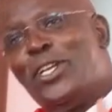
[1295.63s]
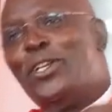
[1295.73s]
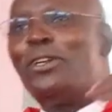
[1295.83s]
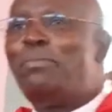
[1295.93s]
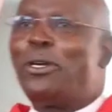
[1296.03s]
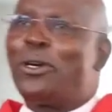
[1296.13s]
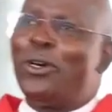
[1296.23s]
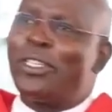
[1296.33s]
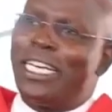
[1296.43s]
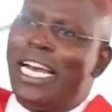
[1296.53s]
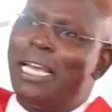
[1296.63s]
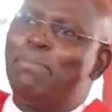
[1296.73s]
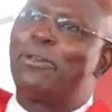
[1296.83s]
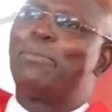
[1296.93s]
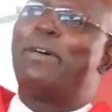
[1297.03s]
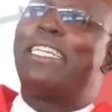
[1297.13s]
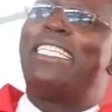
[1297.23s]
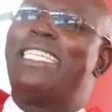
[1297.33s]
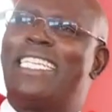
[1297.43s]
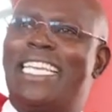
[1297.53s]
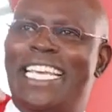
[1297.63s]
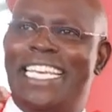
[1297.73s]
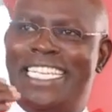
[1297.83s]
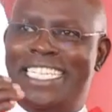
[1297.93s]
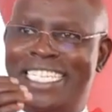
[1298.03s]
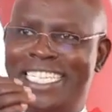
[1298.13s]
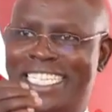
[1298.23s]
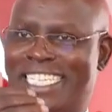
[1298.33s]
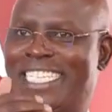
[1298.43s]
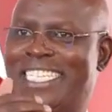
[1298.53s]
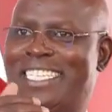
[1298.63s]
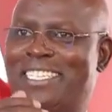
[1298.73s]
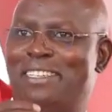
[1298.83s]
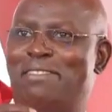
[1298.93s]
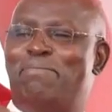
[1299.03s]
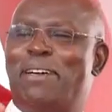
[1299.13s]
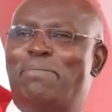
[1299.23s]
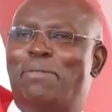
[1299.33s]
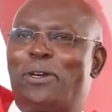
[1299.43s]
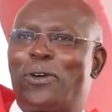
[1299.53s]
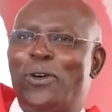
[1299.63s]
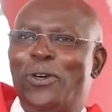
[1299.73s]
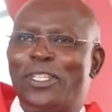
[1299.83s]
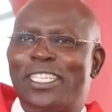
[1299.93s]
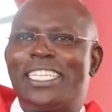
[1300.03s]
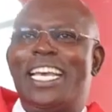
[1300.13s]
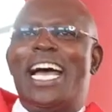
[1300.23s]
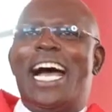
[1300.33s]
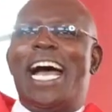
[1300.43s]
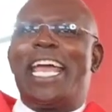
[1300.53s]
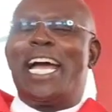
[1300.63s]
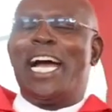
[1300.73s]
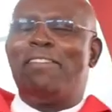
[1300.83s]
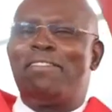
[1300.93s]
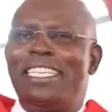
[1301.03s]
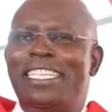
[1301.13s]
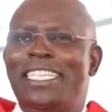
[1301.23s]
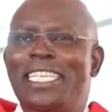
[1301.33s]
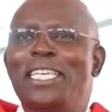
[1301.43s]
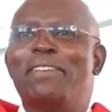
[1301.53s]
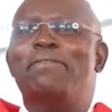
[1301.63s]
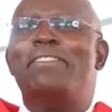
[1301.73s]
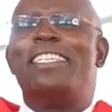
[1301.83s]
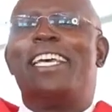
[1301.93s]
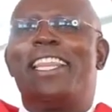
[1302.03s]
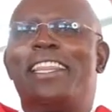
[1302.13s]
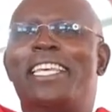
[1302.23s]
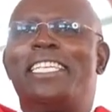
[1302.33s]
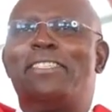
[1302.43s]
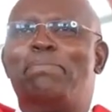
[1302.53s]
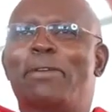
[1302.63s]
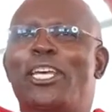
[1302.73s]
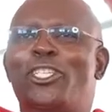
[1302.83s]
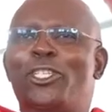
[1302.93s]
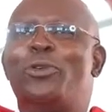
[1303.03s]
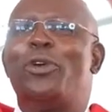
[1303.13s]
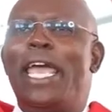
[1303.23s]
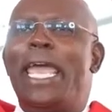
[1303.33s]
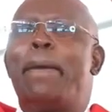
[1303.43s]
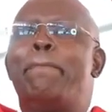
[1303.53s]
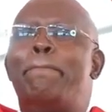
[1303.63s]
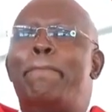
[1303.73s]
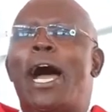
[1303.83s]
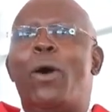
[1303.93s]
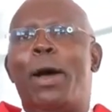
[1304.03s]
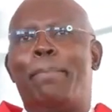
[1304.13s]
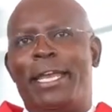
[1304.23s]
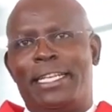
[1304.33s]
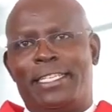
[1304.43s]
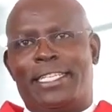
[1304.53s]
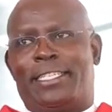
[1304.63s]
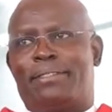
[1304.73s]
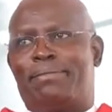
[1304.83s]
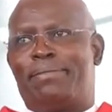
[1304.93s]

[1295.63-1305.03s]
not because I am properly trained, but because I have received the special empowerment.